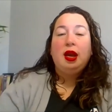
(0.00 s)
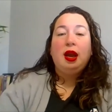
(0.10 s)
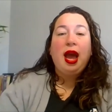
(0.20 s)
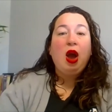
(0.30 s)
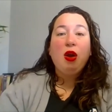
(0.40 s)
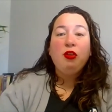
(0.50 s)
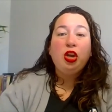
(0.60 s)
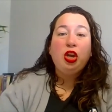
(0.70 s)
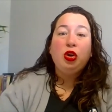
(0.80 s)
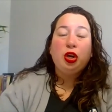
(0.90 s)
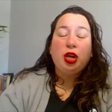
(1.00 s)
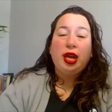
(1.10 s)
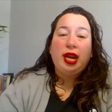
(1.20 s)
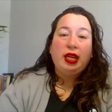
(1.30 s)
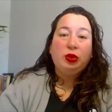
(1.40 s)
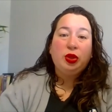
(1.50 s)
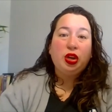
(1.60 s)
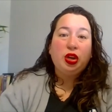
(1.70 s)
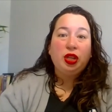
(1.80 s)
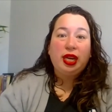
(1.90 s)
However you're going to connect with
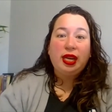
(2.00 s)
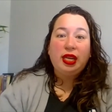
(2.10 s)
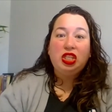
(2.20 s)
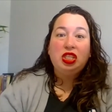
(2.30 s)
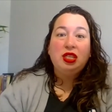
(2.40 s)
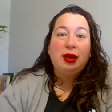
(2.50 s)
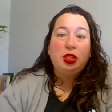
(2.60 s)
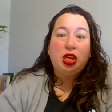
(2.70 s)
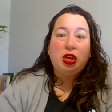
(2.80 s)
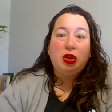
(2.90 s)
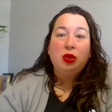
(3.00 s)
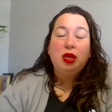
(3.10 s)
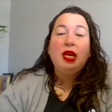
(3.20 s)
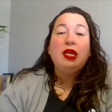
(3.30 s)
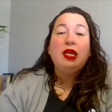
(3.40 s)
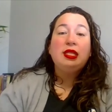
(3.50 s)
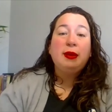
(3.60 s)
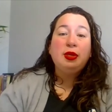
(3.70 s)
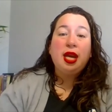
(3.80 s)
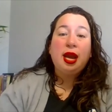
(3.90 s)
your lineage is up to you.
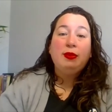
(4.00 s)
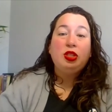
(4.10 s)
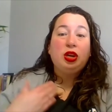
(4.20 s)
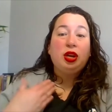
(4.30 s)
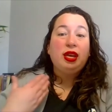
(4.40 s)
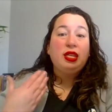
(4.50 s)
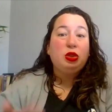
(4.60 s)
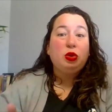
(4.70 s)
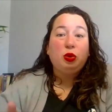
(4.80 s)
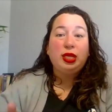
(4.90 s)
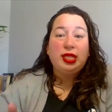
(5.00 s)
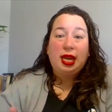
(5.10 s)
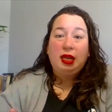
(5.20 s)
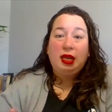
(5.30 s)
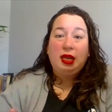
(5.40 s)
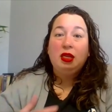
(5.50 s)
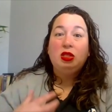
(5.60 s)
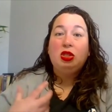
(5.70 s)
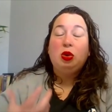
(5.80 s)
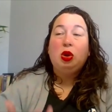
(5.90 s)
Sometimes it's through cuisine,
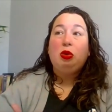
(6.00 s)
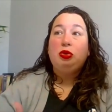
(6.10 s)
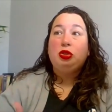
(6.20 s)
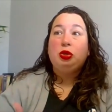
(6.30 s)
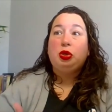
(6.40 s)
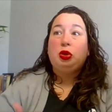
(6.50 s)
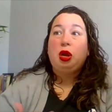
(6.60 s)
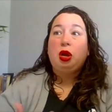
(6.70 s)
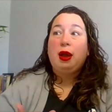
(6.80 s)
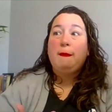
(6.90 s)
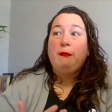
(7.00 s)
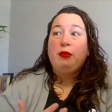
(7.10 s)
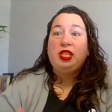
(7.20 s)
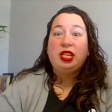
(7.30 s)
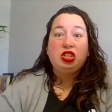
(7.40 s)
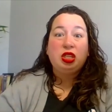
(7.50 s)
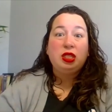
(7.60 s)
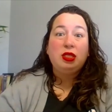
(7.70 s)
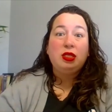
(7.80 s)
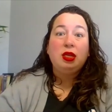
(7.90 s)
so cultural
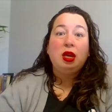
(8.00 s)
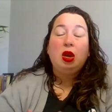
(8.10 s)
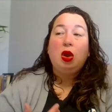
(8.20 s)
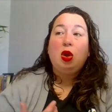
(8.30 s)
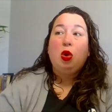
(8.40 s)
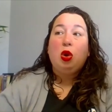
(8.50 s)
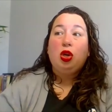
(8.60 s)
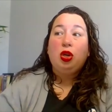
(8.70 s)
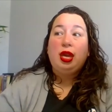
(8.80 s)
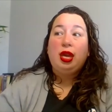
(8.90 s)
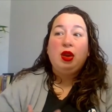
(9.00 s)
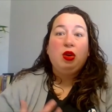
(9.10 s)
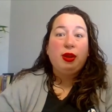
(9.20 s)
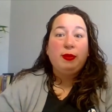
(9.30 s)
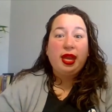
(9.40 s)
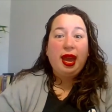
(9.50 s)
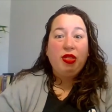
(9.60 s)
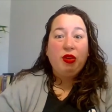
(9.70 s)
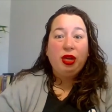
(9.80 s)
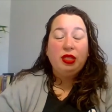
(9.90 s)
dishes or cooking or family
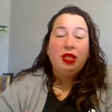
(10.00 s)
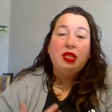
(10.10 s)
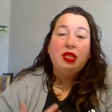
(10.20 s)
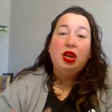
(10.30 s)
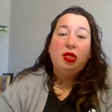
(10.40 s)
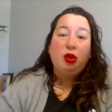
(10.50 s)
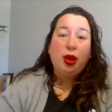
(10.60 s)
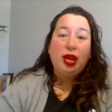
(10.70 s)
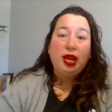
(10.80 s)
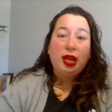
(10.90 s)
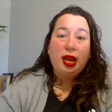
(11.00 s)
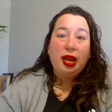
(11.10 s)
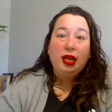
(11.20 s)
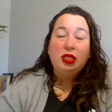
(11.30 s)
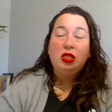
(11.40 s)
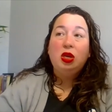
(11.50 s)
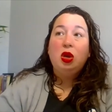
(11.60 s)
gatherings. It's another way to connect.